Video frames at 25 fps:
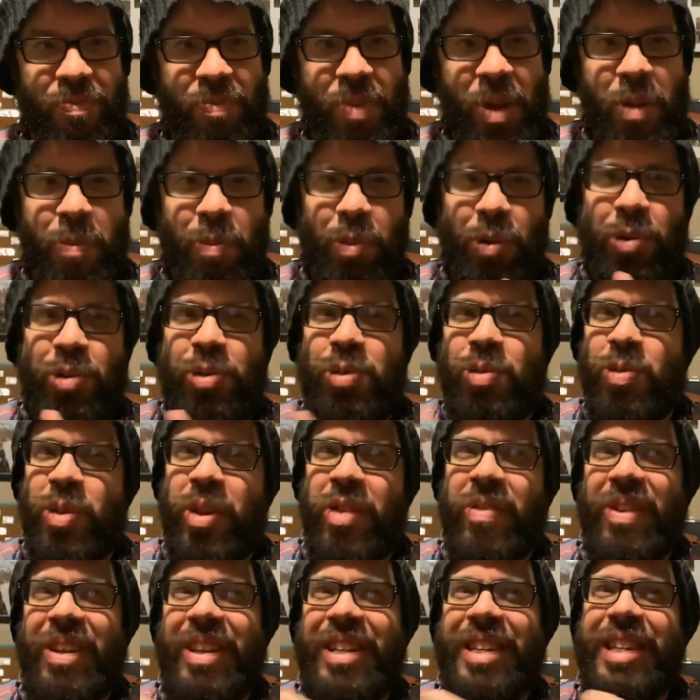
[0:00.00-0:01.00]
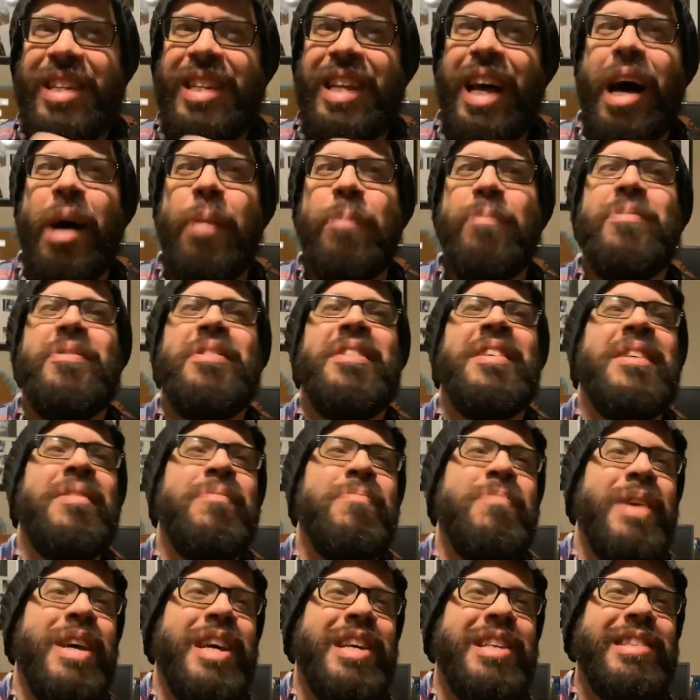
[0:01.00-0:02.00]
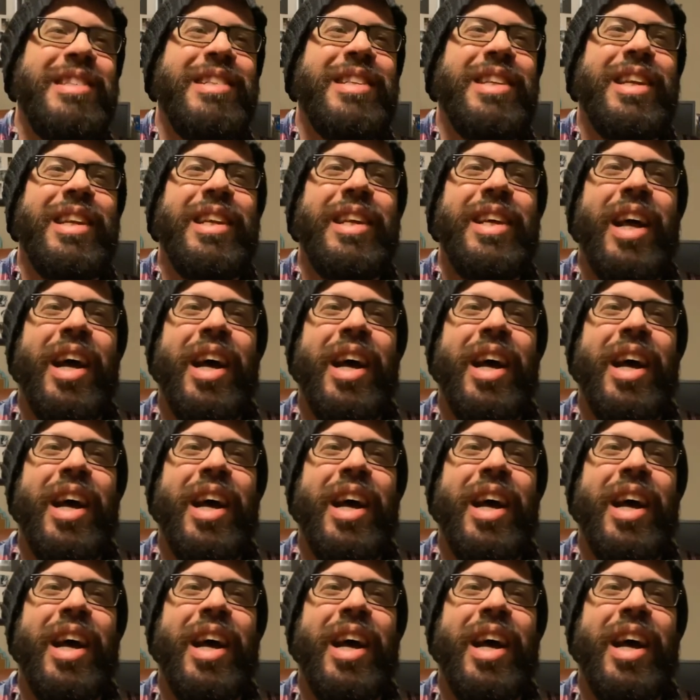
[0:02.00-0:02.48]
people who we've adopted basically